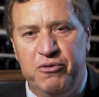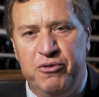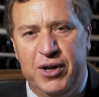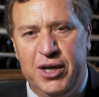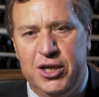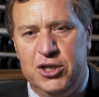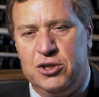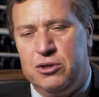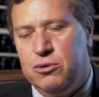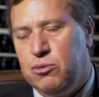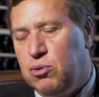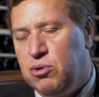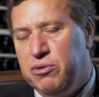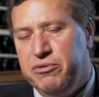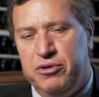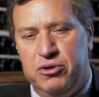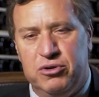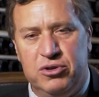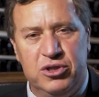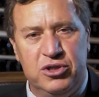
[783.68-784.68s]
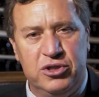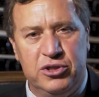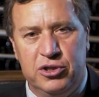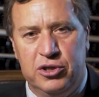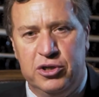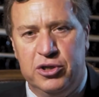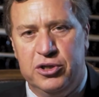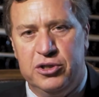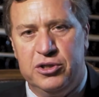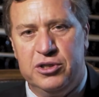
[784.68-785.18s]
finished all of your
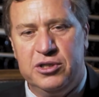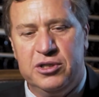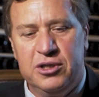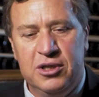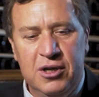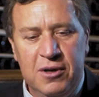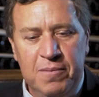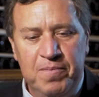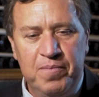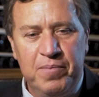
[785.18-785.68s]
desserts